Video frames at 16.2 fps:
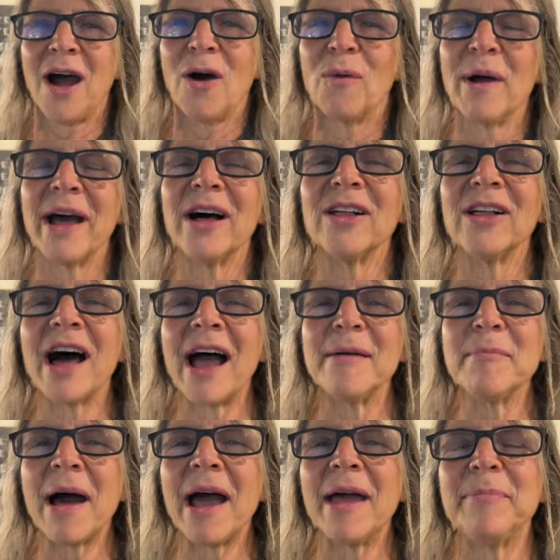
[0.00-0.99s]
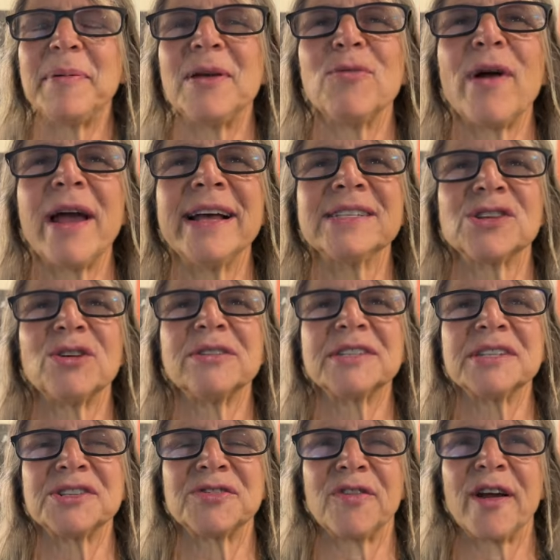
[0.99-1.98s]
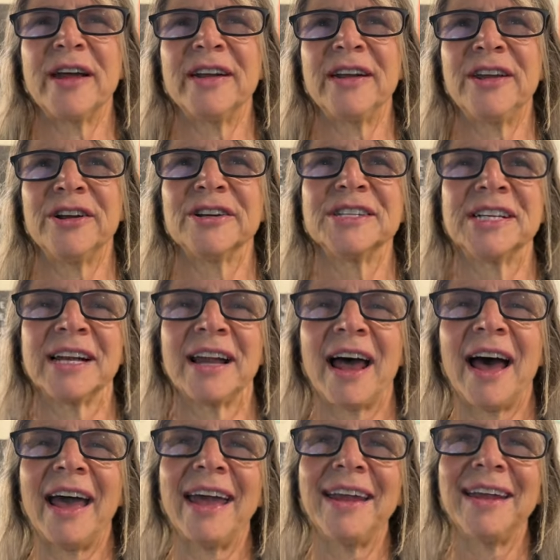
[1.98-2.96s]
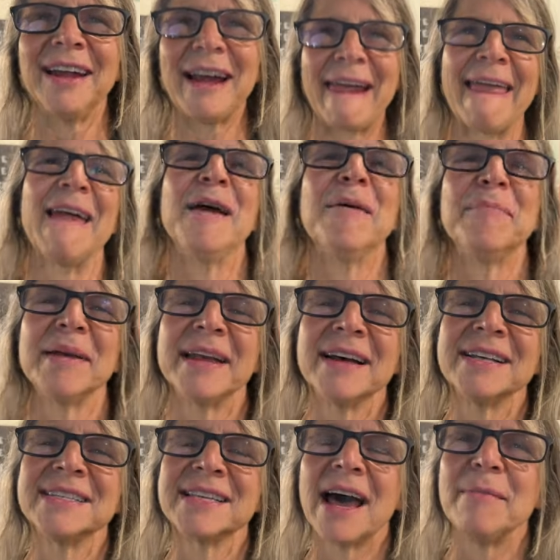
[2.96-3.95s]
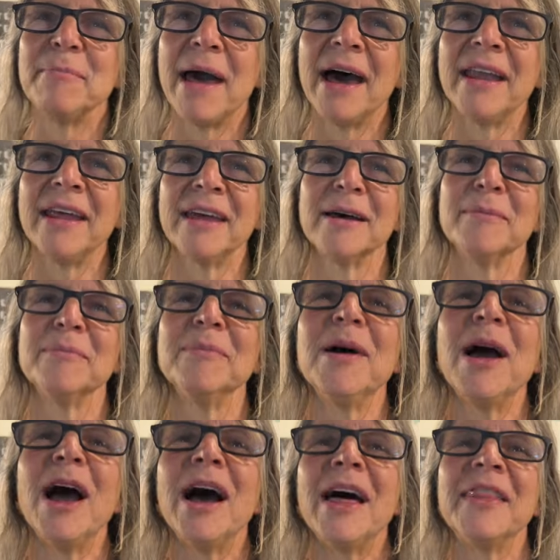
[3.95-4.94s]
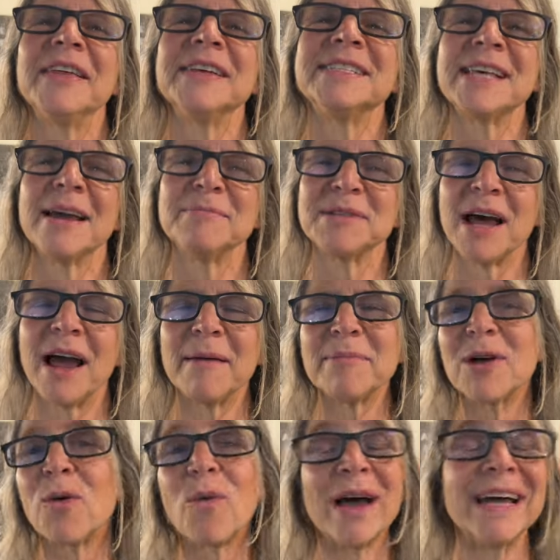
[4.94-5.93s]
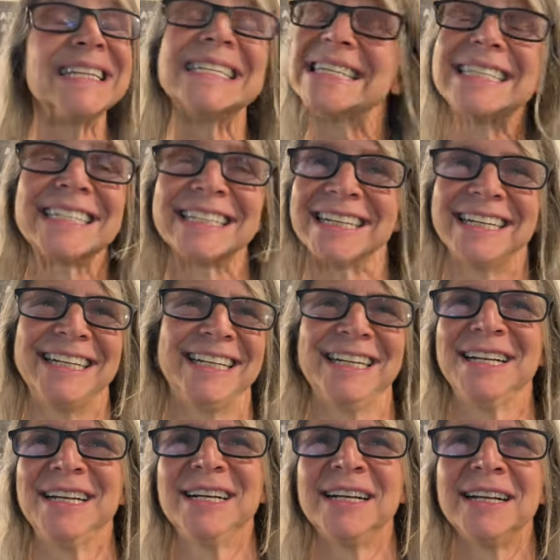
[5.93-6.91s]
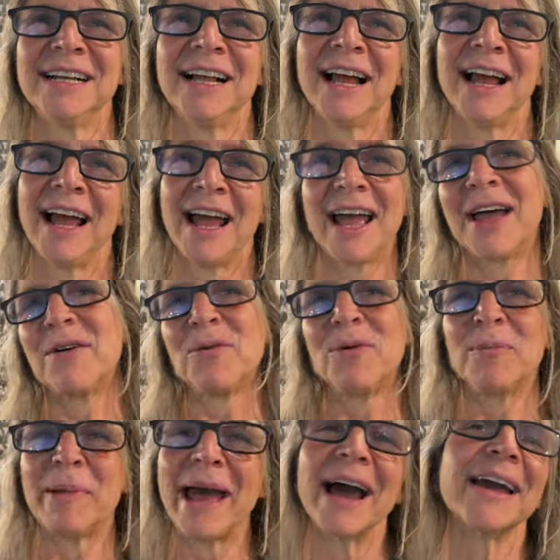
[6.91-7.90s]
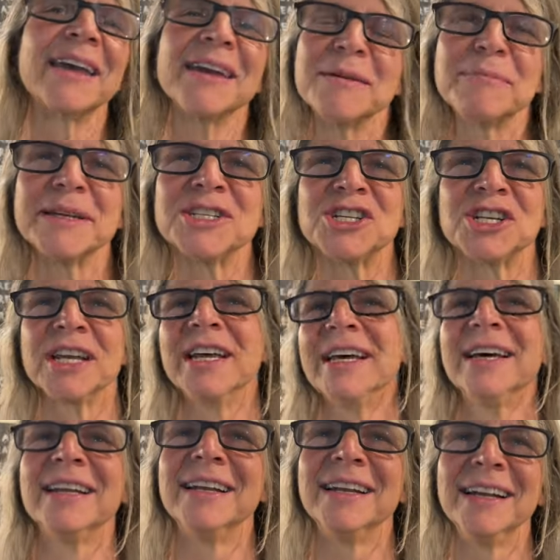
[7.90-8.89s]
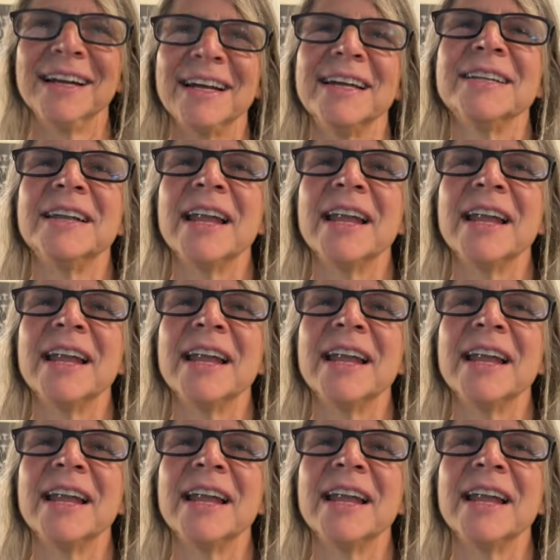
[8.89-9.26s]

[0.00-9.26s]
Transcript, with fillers: Well, I might be Ray's oldest friend here tonight because I met him the same time that Wendy did back in Michigan in